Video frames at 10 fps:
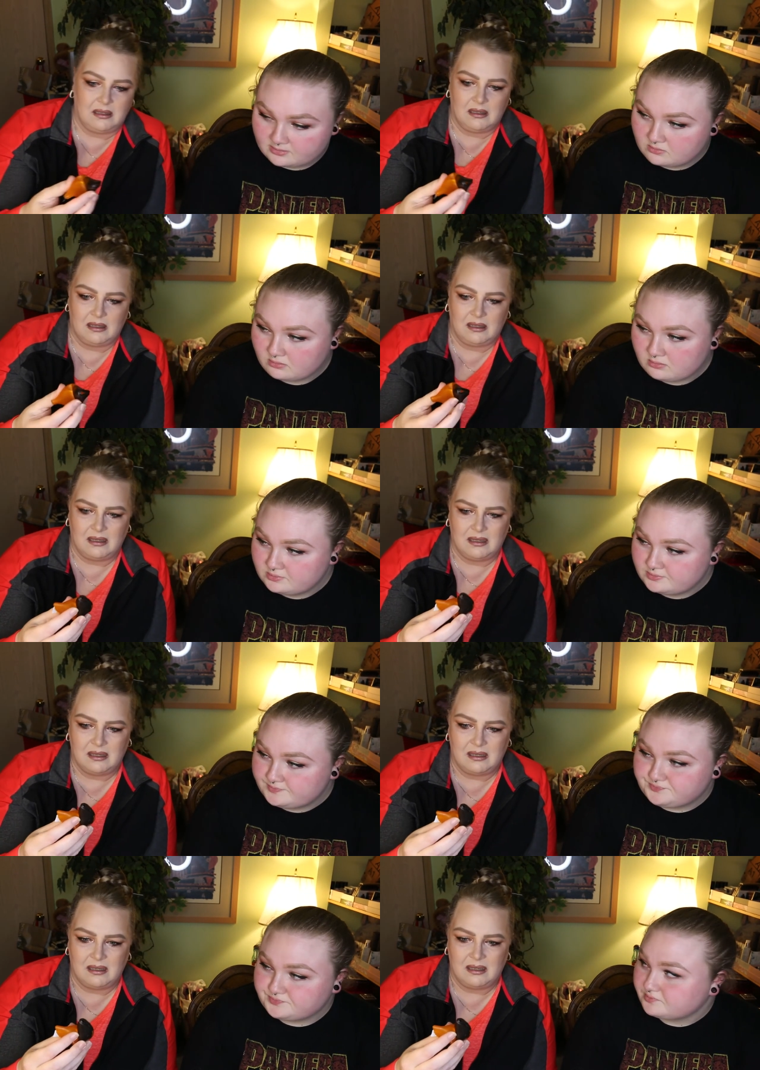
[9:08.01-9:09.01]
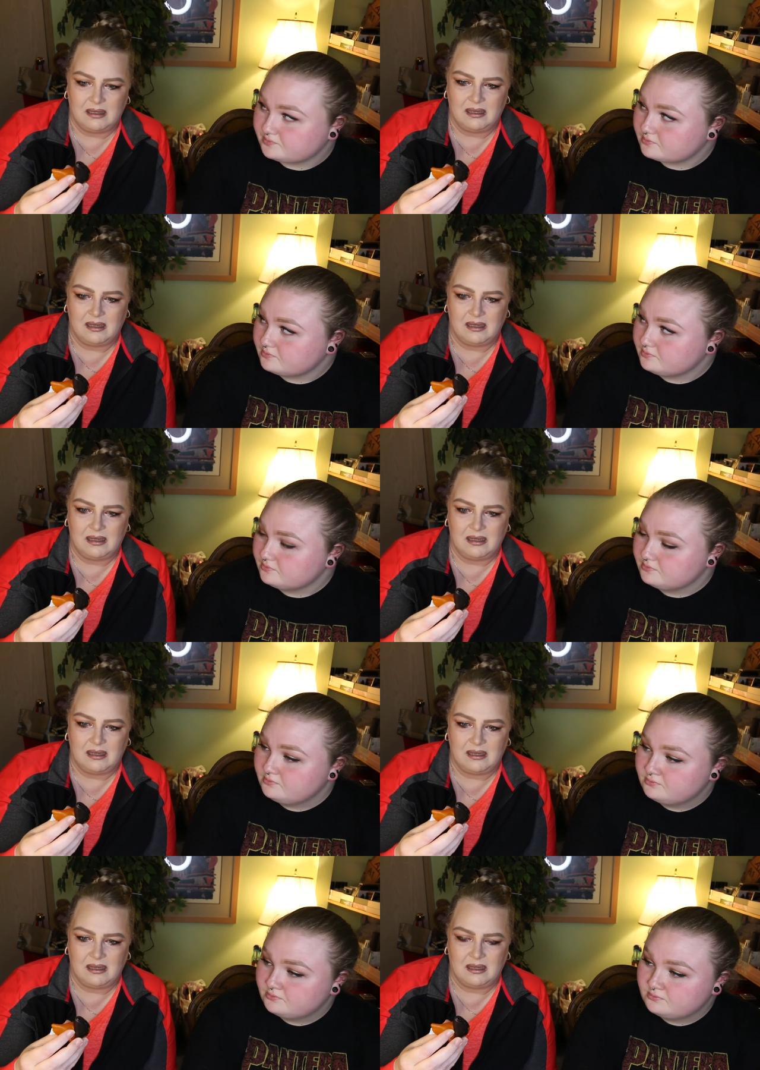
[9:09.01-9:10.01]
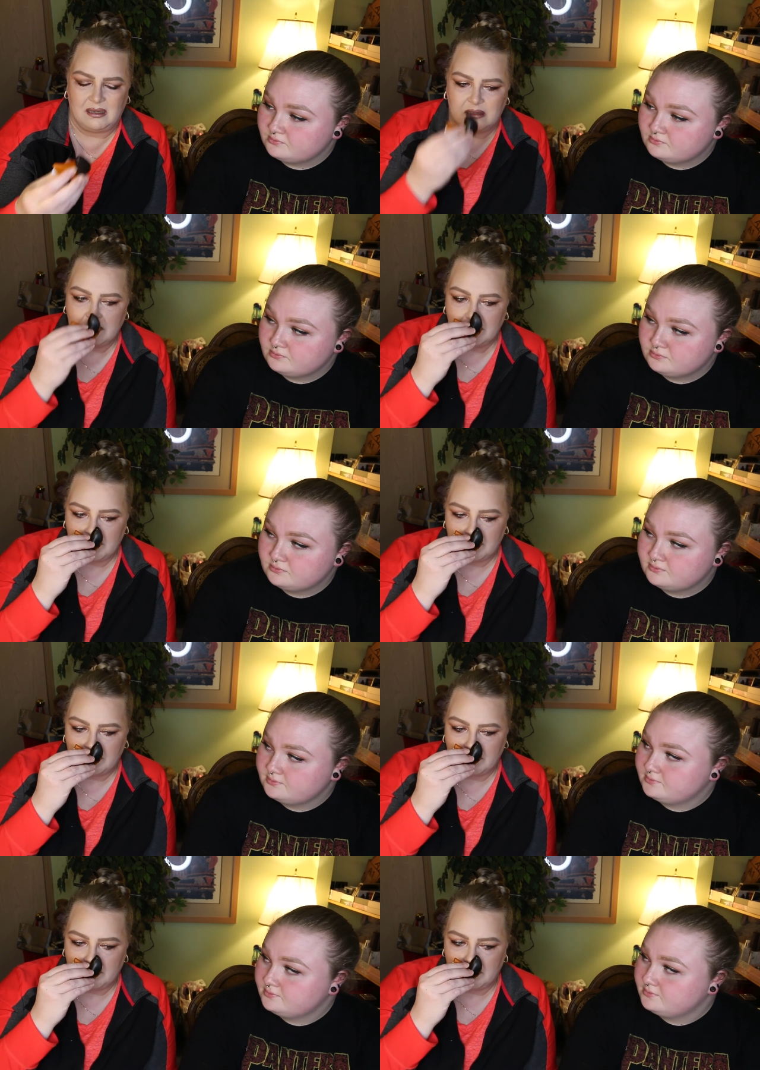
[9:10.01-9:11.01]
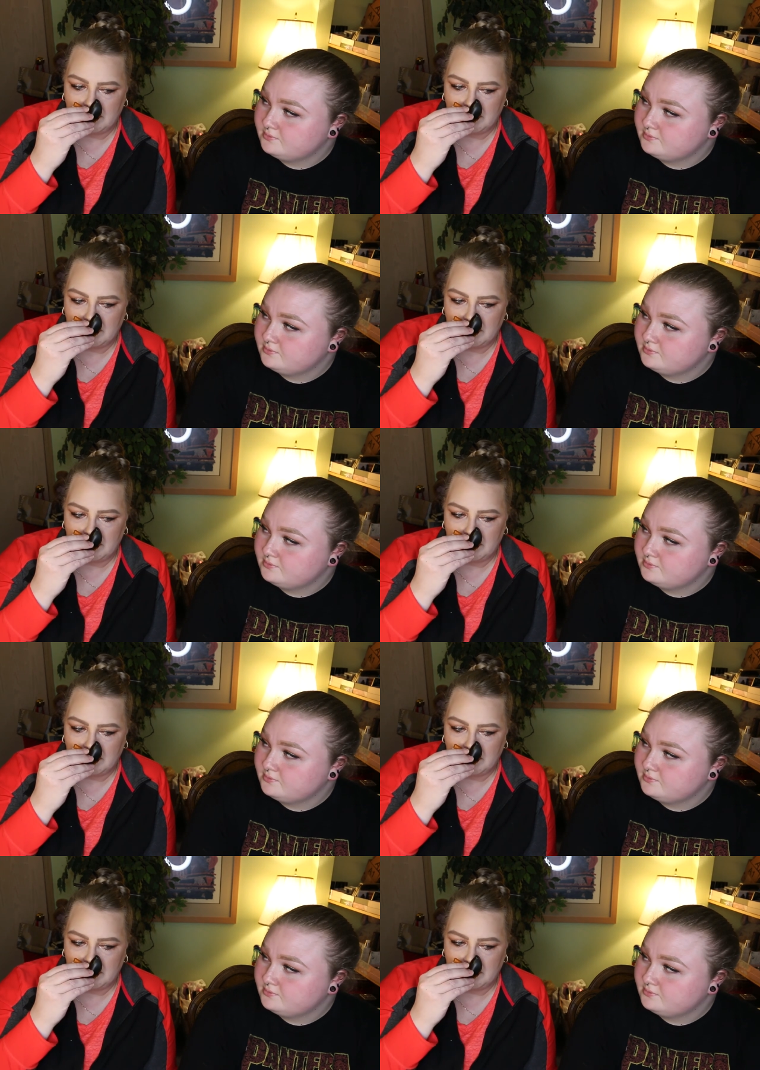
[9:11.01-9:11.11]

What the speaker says: (no one is talking)